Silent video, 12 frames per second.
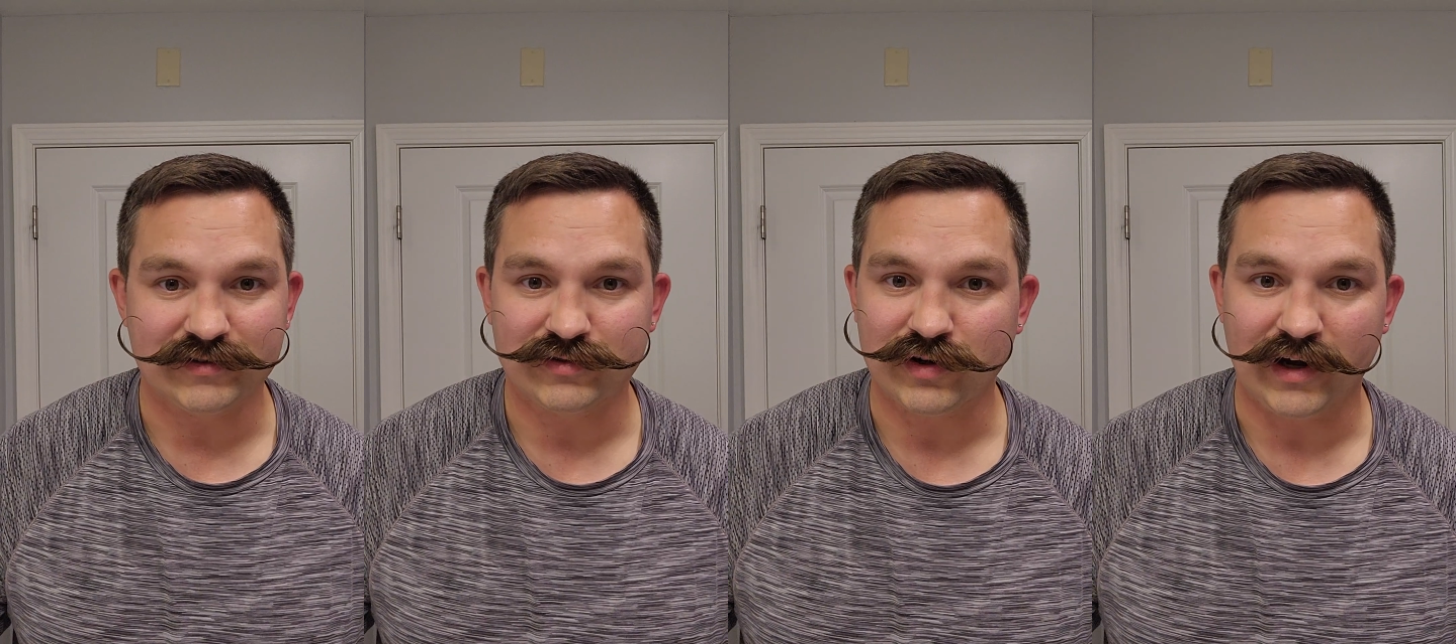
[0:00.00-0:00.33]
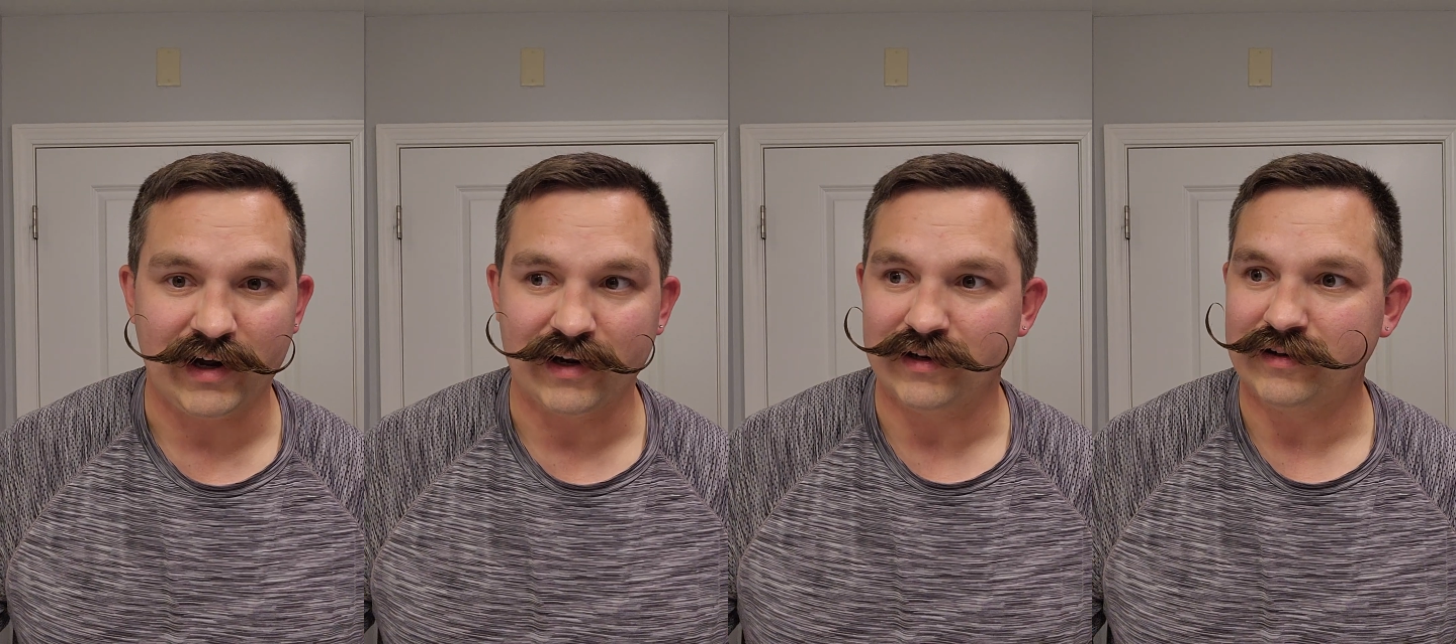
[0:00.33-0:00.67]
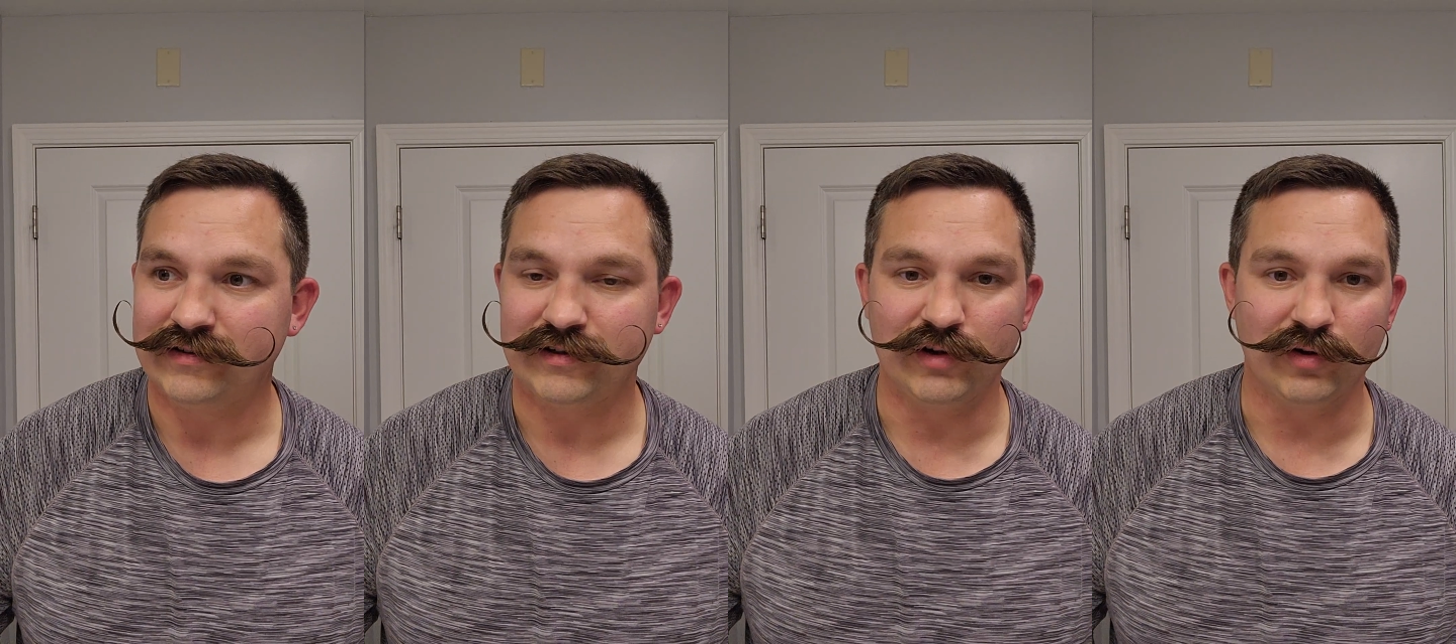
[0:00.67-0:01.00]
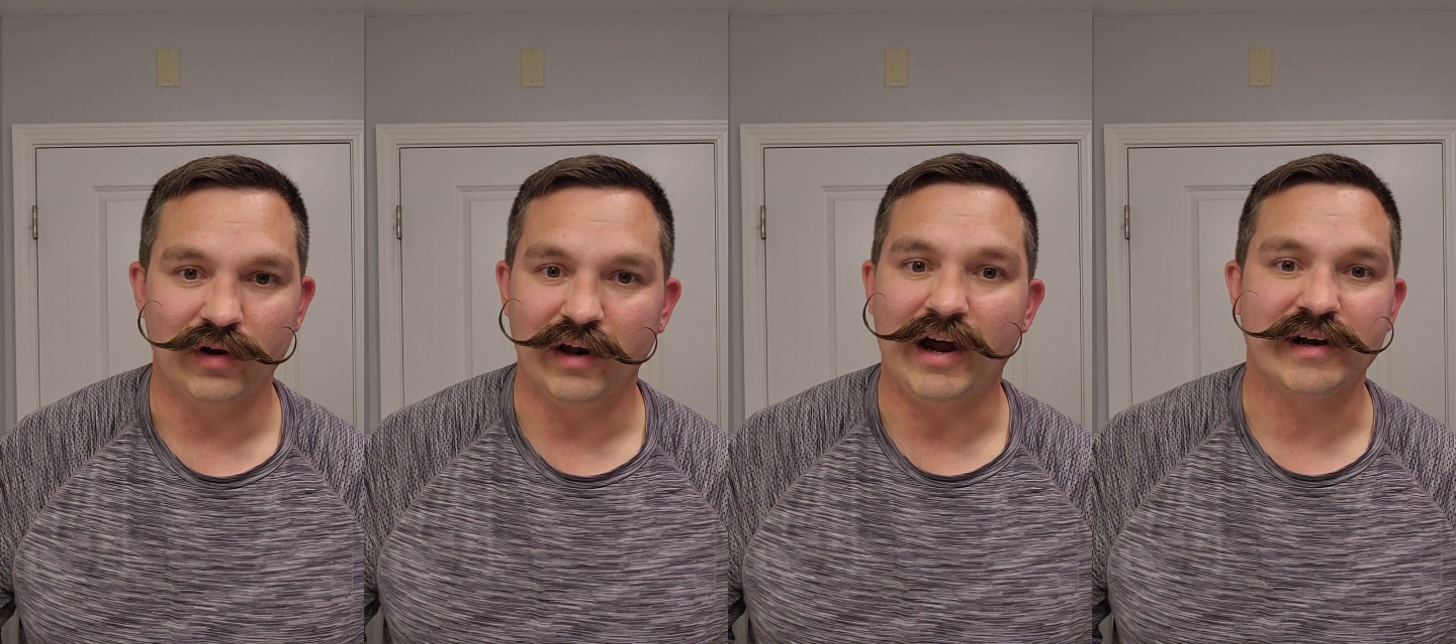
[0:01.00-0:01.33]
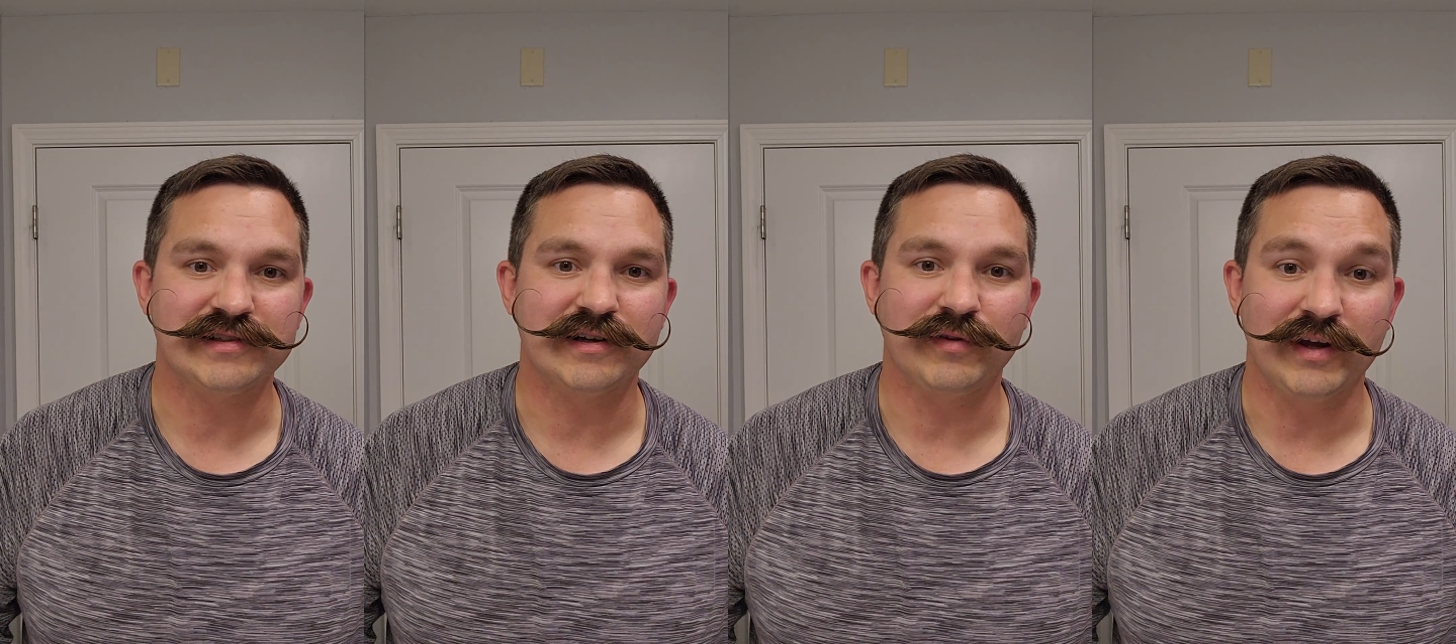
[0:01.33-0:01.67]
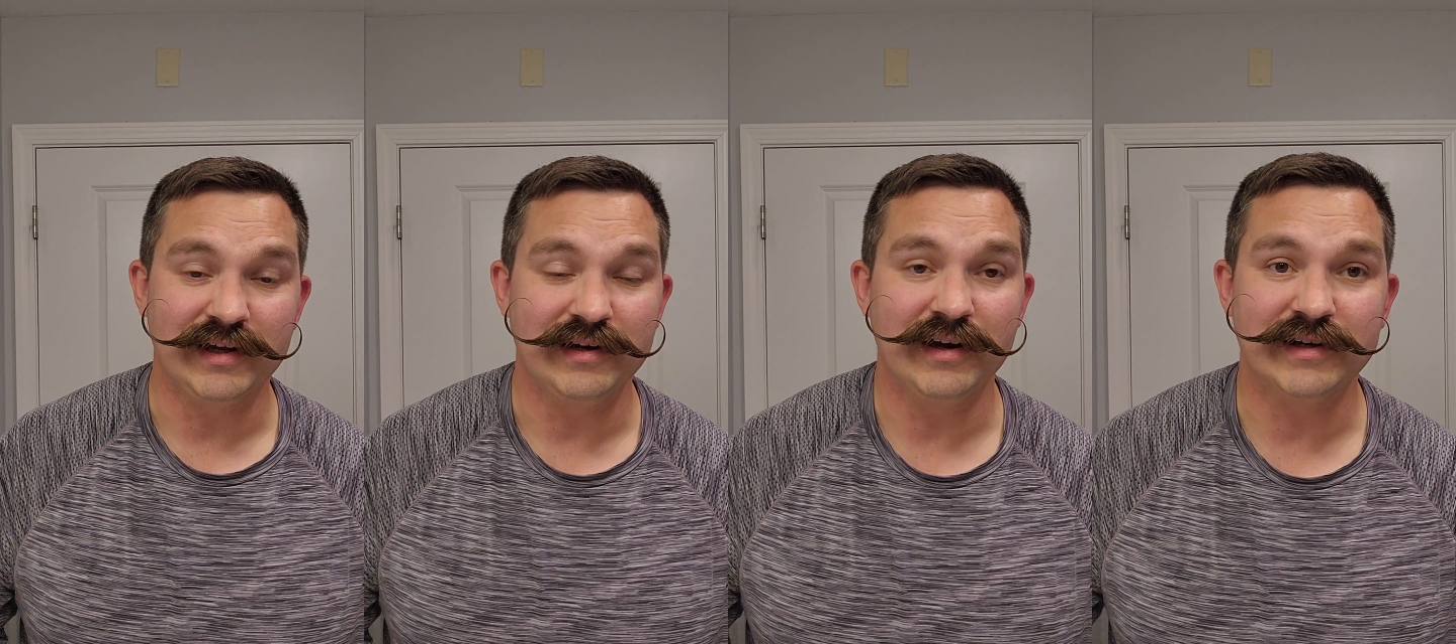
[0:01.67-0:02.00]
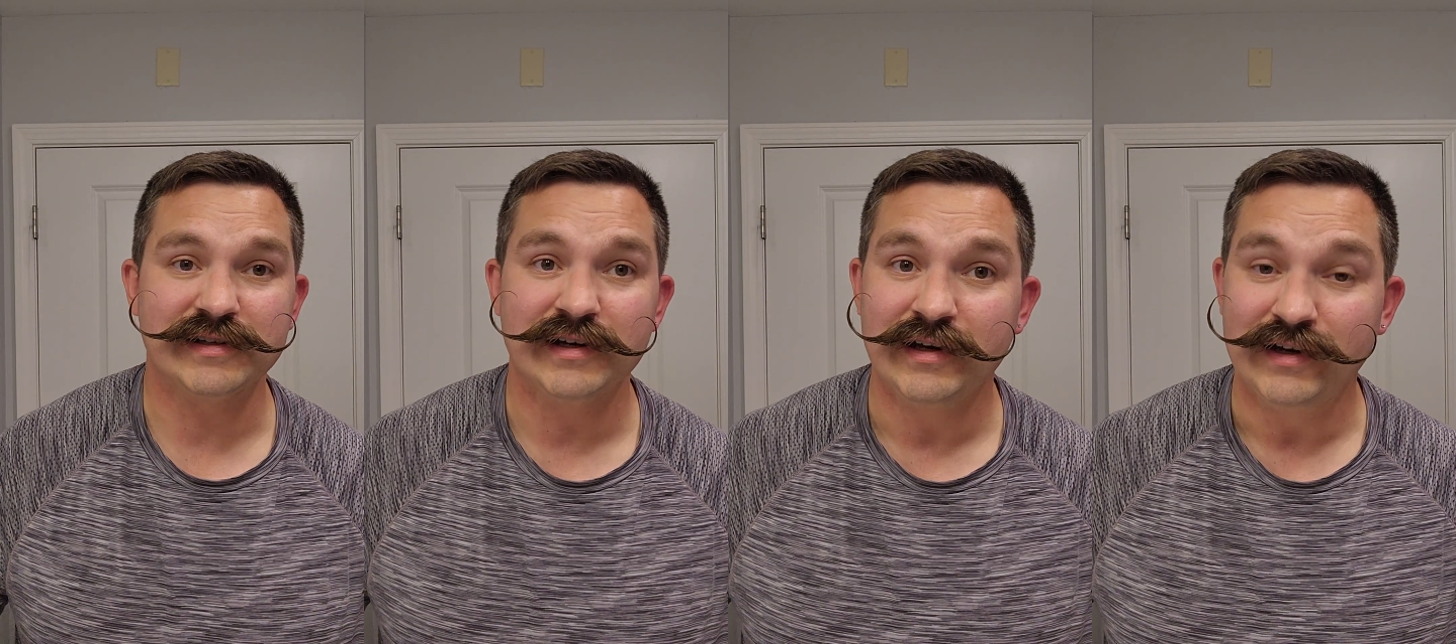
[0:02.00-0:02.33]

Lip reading: try to do a lot of stuff that he does.